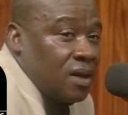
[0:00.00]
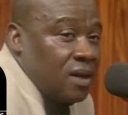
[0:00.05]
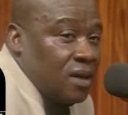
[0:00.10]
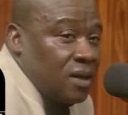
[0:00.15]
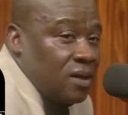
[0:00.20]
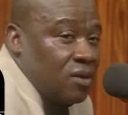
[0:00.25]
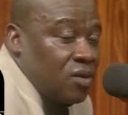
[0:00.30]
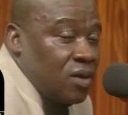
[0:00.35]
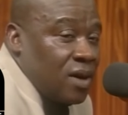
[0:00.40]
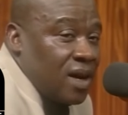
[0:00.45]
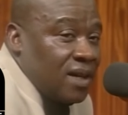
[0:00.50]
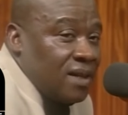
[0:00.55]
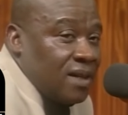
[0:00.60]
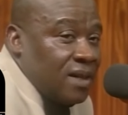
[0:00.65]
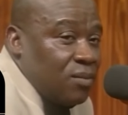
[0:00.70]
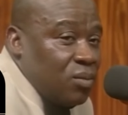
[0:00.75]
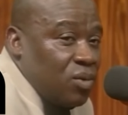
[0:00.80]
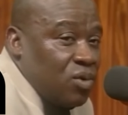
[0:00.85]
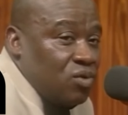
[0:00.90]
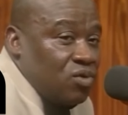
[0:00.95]
you had a
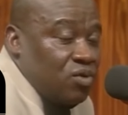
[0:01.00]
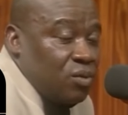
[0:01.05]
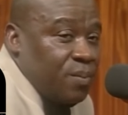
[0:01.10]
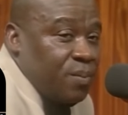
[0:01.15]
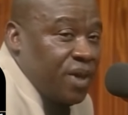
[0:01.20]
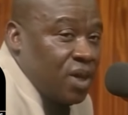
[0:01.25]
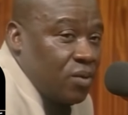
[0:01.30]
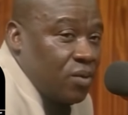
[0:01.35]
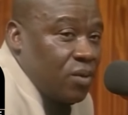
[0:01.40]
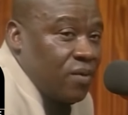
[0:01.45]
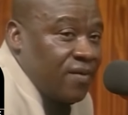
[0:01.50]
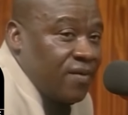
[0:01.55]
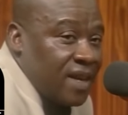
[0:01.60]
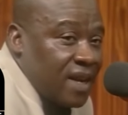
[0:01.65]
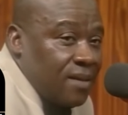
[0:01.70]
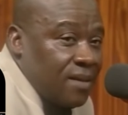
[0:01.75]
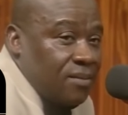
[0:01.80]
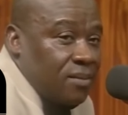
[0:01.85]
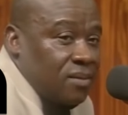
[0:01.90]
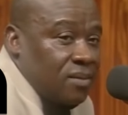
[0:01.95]
bone to pick with
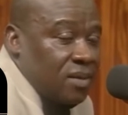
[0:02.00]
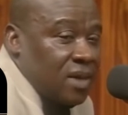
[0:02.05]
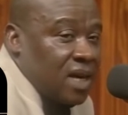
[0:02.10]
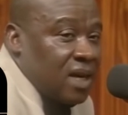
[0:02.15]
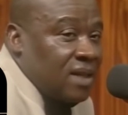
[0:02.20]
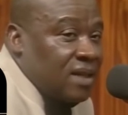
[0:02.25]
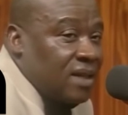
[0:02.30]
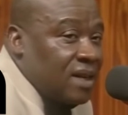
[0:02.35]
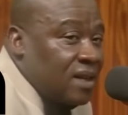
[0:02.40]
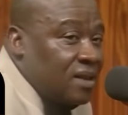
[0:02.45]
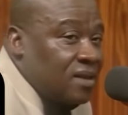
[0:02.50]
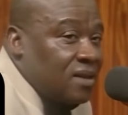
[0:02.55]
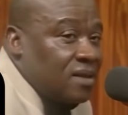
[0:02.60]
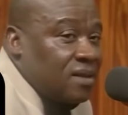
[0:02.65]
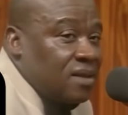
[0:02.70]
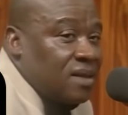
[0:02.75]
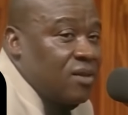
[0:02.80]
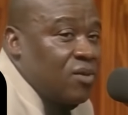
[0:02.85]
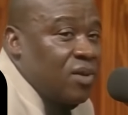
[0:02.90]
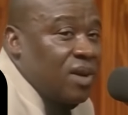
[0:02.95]
them and that
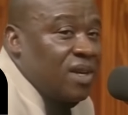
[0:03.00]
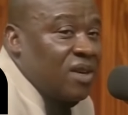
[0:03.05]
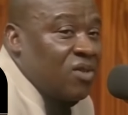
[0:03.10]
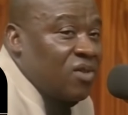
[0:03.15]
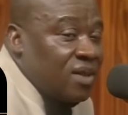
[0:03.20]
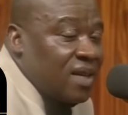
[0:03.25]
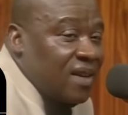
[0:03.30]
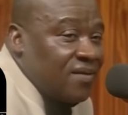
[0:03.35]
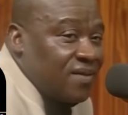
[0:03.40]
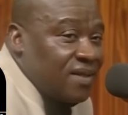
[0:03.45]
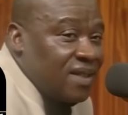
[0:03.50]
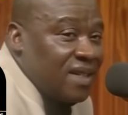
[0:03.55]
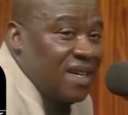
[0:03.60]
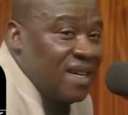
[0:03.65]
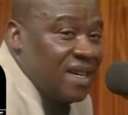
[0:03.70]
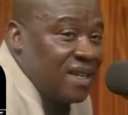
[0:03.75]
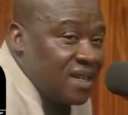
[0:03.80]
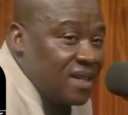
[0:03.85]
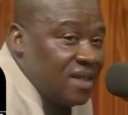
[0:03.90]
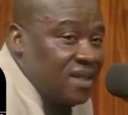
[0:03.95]
they were not having
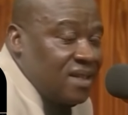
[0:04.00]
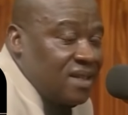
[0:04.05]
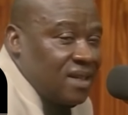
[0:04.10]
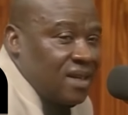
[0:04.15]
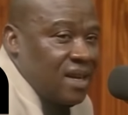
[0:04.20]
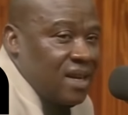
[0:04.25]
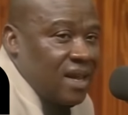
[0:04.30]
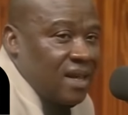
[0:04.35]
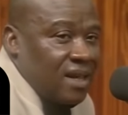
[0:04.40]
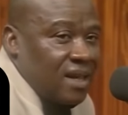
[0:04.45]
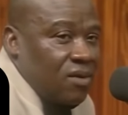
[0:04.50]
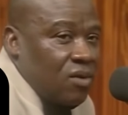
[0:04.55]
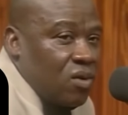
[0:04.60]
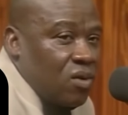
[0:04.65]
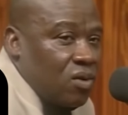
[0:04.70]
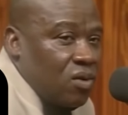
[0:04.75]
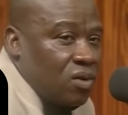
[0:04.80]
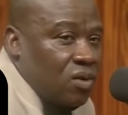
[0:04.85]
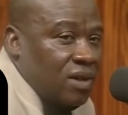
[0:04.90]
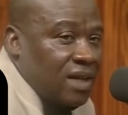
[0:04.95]
anything like
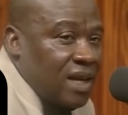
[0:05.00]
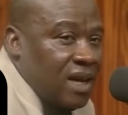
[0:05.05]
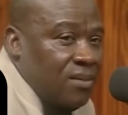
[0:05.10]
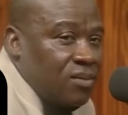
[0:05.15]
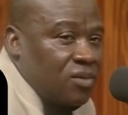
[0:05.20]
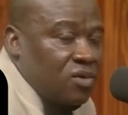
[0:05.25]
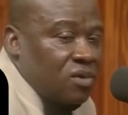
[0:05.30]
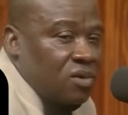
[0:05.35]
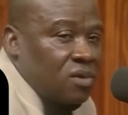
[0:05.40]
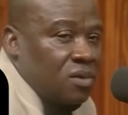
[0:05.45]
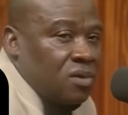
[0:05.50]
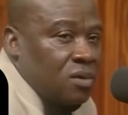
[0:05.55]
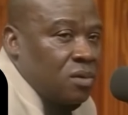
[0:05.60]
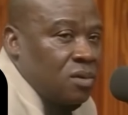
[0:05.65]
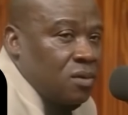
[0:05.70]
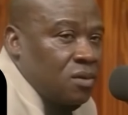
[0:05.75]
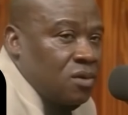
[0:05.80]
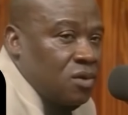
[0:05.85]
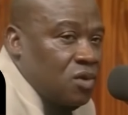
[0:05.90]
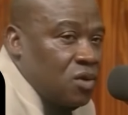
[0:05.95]
gold or diamond.
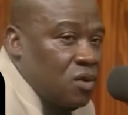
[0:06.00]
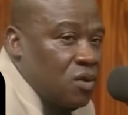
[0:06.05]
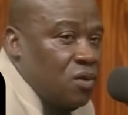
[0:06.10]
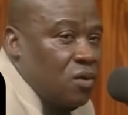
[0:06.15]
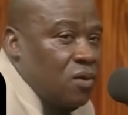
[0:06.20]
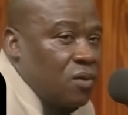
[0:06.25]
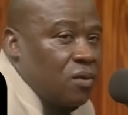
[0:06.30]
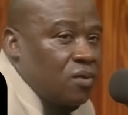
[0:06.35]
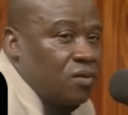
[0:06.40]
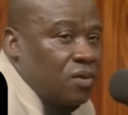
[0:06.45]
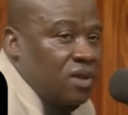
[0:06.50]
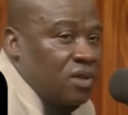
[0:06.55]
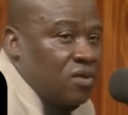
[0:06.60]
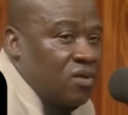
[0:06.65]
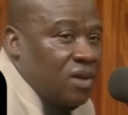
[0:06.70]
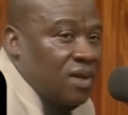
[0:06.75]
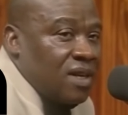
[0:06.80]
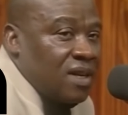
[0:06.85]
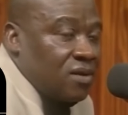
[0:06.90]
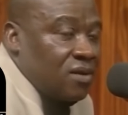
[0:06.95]
So in
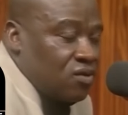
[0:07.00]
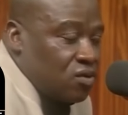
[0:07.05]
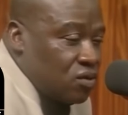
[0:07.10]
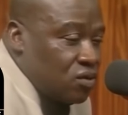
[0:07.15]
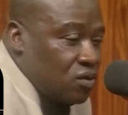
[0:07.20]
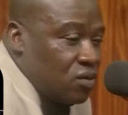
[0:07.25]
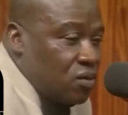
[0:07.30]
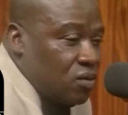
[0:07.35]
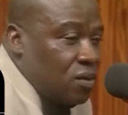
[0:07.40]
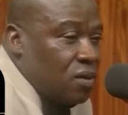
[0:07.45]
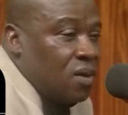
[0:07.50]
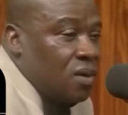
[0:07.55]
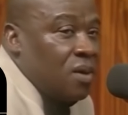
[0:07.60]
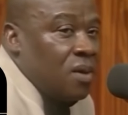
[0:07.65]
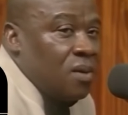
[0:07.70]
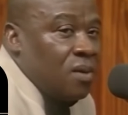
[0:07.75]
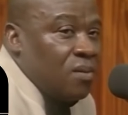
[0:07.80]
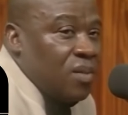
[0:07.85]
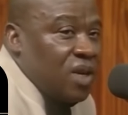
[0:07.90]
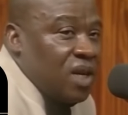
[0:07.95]
order to
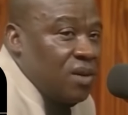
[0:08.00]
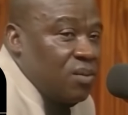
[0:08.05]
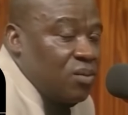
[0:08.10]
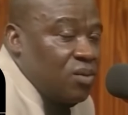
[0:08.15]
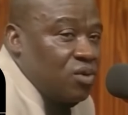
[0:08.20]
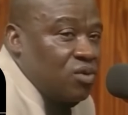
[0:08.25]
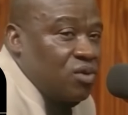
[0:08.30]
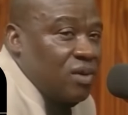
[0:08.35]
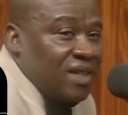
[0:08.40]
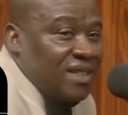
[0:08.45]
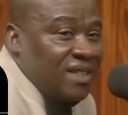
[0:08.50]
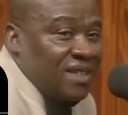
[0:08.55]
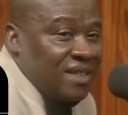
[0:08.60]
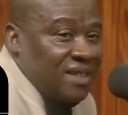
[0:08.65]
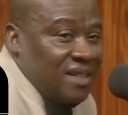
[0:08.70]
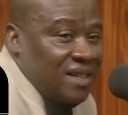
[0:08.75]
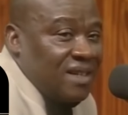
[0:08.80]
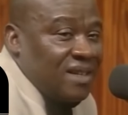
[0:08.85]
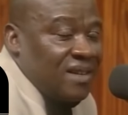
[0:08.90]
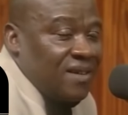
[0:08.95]
be able to
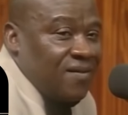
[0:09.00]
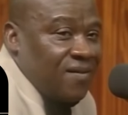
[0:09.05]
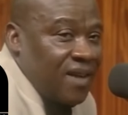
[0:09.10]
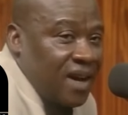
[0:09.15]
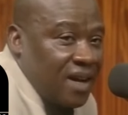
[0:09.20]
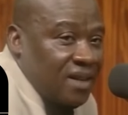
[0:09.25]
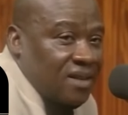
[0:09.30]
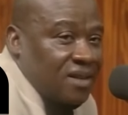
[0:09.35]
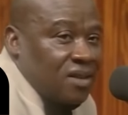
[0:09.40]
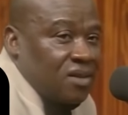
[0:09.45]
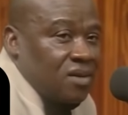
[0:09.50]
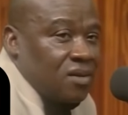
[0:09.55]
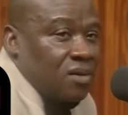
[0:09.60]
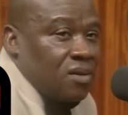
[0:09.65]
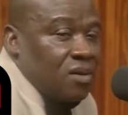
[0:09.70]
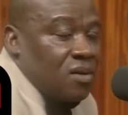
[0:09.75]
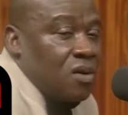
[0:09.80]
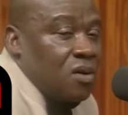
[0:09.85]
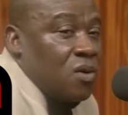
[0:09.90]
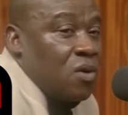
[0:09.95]
ascertain the fact,
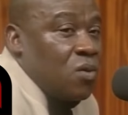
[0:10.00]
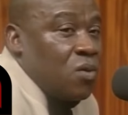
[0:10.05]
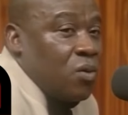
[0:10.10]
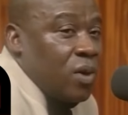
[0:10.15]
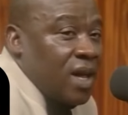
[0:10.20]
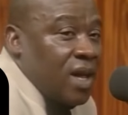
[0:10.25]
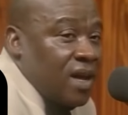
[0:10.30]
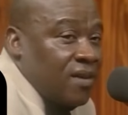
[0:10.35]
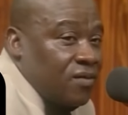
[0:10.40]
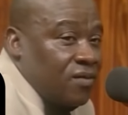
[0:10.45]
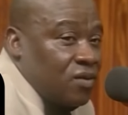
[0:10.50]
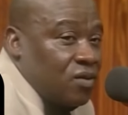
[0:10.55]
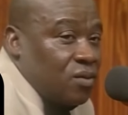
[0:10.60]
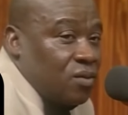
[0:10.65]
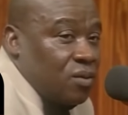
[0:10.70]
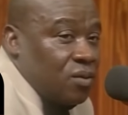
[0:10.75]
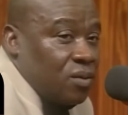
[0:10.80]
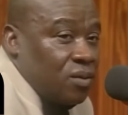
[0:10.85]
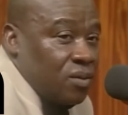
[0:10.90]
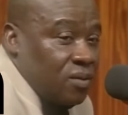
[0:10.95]
we have
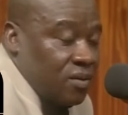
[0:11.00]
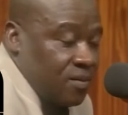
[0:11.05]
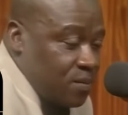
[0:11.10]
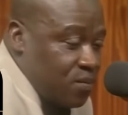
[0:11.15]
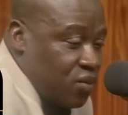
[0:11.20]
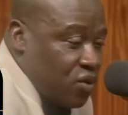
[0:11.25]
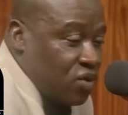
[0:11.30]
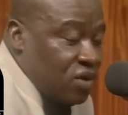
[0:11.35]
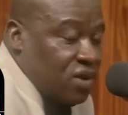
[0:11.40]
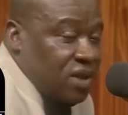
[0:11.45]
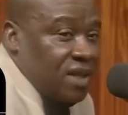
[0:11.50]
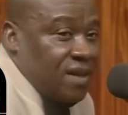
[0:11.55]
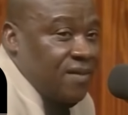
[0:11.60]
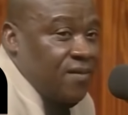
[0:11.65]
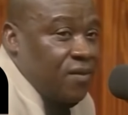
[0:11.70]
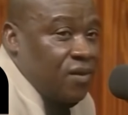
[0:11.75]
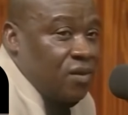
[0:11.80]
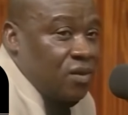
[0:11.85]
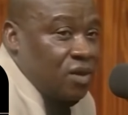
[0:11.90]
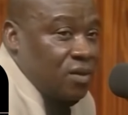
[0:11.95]
to post a
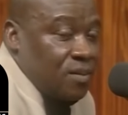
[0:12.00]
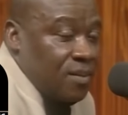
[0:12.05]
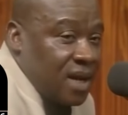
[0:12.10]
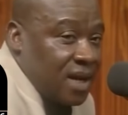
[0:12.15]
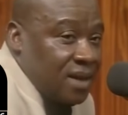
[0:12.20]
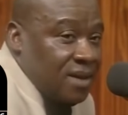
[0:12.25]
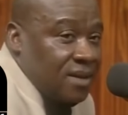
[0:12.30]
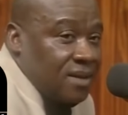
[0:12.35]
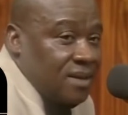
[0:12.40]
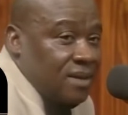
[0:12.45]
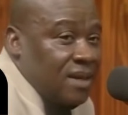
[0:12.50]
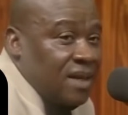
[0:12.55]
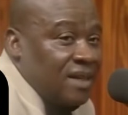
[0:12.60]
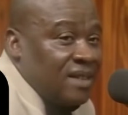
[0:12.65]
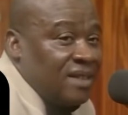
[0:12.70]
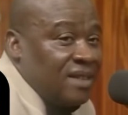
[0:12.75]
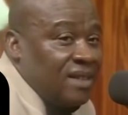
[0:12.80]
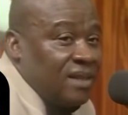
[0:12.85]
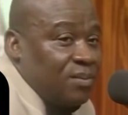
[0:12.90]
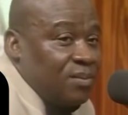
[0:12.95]
front man, and
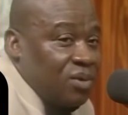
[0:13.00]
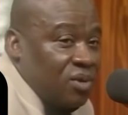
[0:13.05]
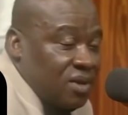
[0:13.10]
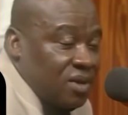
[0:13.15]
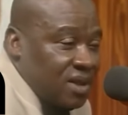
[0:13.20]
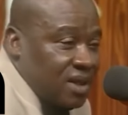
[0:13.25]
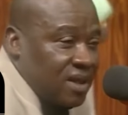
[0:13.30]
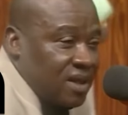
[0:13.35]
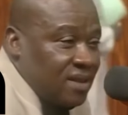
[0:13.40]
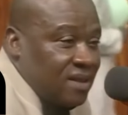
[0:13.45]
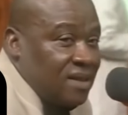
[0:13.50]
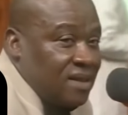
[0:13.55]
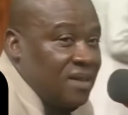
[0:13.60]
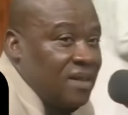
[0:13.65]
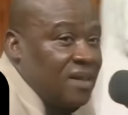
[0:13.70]
in the process,